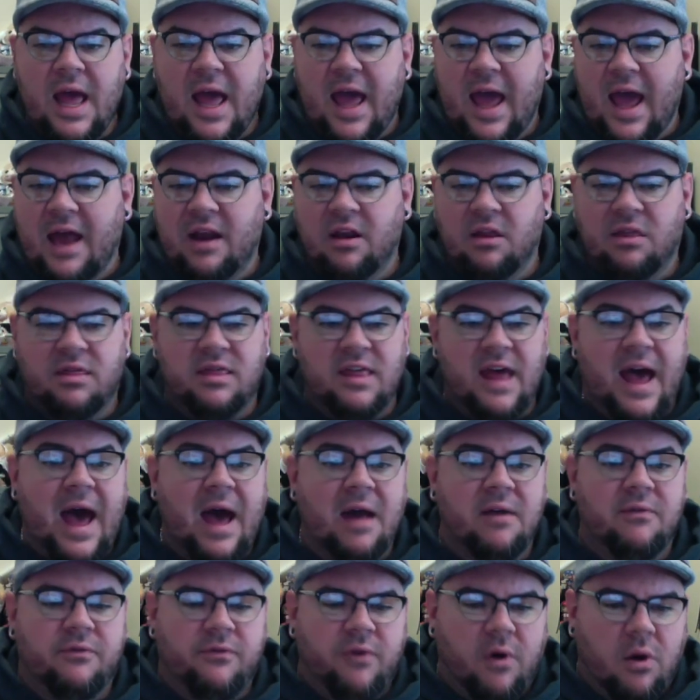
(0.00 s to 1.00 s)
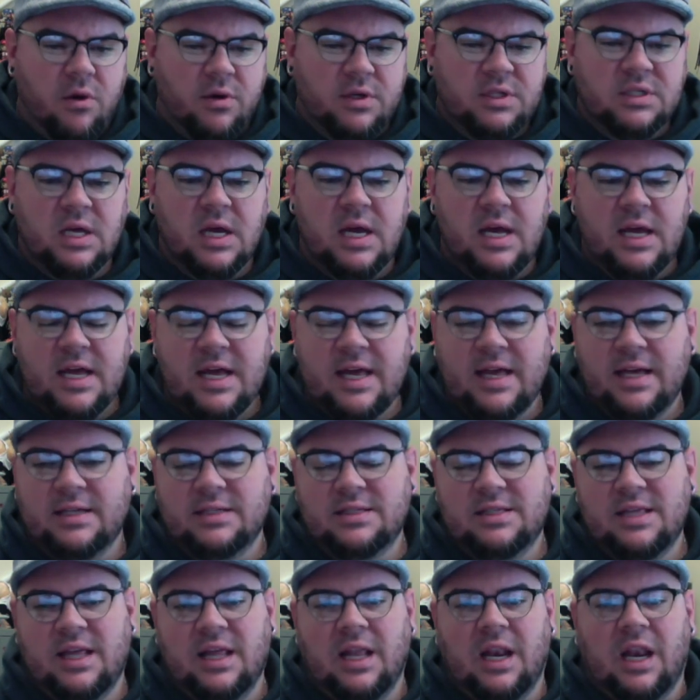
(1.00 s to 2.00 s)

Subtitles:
And that, folks, is the